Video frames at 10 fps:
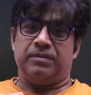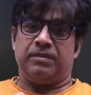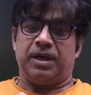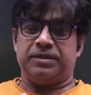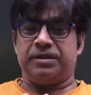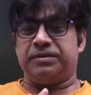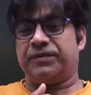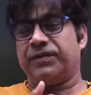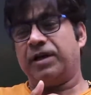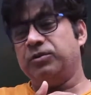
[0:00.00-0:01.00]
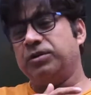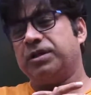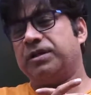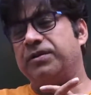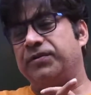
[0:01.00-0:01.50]
I think the Sadhu
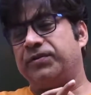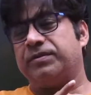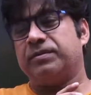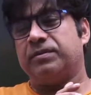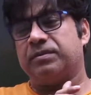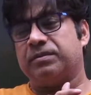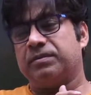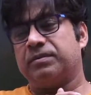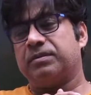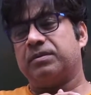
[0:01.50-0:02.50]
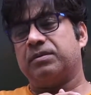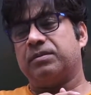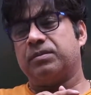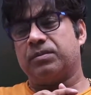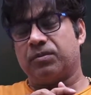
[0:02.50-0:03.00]
Karan's
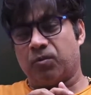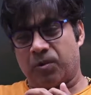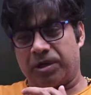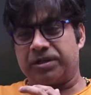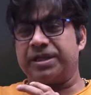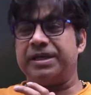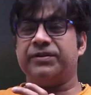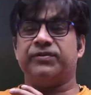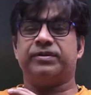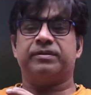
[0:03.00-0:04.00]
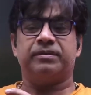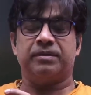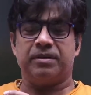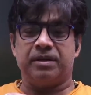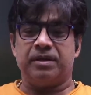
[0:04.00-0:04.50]
work is
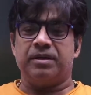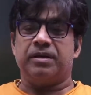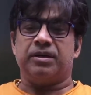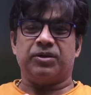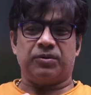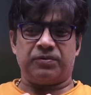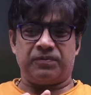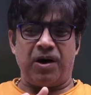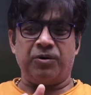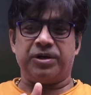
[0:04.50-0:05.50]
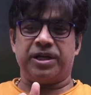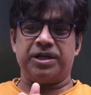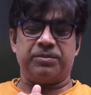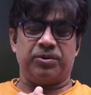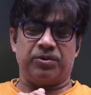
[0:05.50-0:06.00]
not found
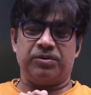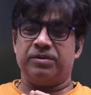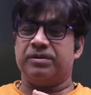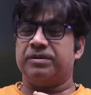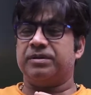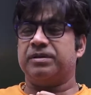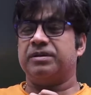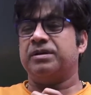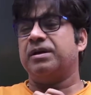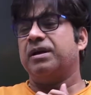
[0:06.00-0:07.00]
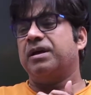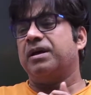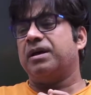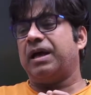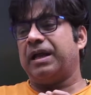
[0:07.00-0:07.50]
anymore,
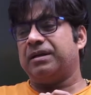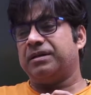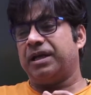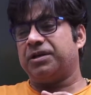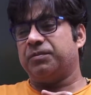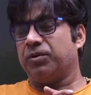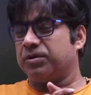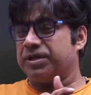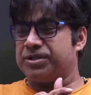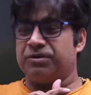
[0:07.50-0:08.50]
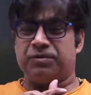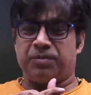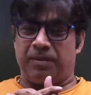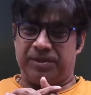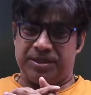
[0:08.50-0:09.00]
and that book is not
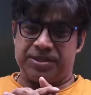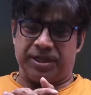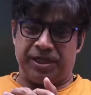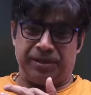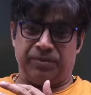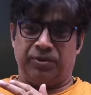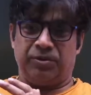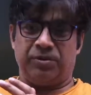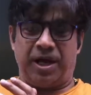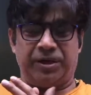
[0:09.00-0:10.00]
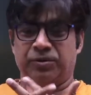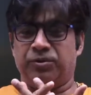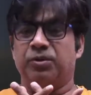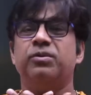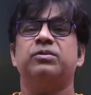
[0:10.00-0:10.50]
published anymore. I don't
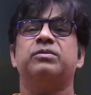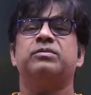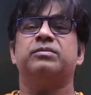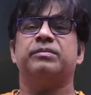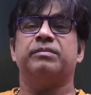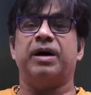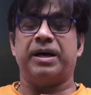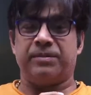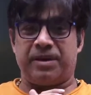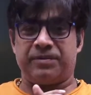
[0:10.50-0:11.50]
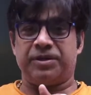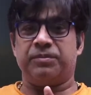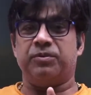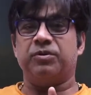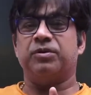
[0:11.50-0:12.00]
know. I'm having a
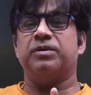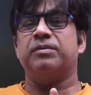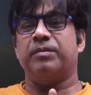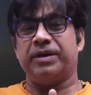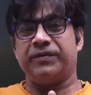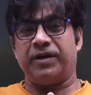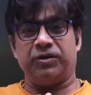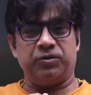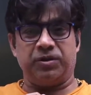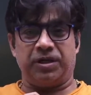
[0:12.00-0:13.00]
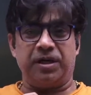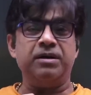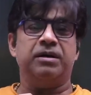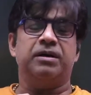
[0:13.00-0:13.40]
book by Sadhu Karan,